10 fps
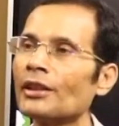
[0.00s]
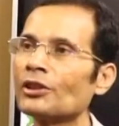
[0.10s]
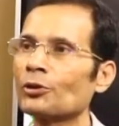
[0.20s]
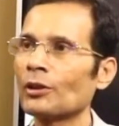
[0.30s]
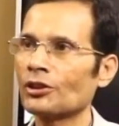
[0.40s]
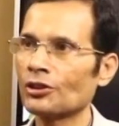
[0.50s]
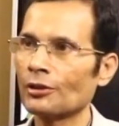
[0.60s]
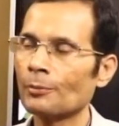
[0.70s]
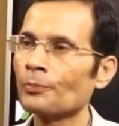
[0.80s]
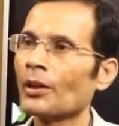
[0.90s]
each
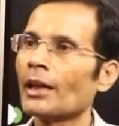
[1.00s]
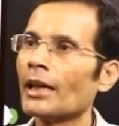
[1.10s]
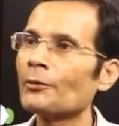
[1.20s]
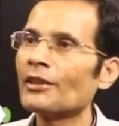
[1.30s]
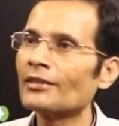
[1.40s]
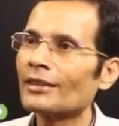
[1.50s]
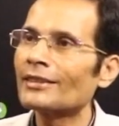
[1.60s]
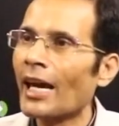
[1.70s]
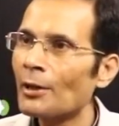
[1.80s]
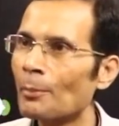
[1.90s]
question. If it is a
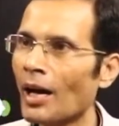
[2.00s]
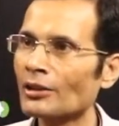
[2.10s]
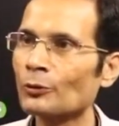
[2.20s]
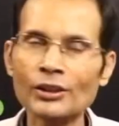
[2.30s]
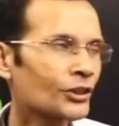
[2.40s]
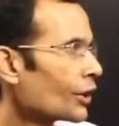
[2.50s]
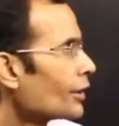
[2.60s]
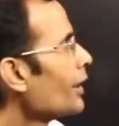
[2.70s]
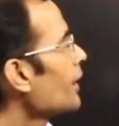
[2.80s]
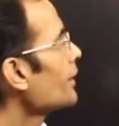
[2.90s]
10 marks question,